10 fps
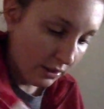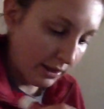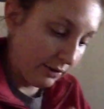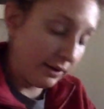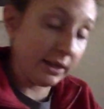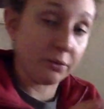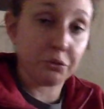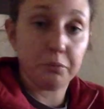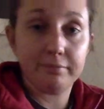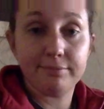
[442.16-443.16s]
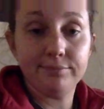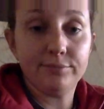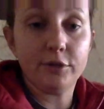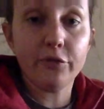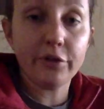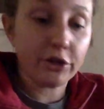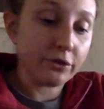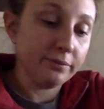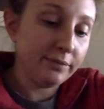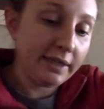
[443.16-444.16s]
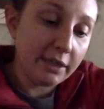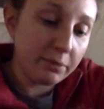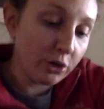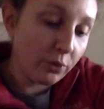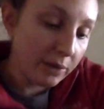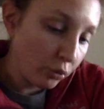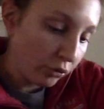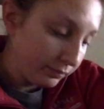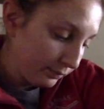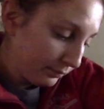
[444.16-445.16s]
I ran out of room. Go figure. I need a bigger whiteboard.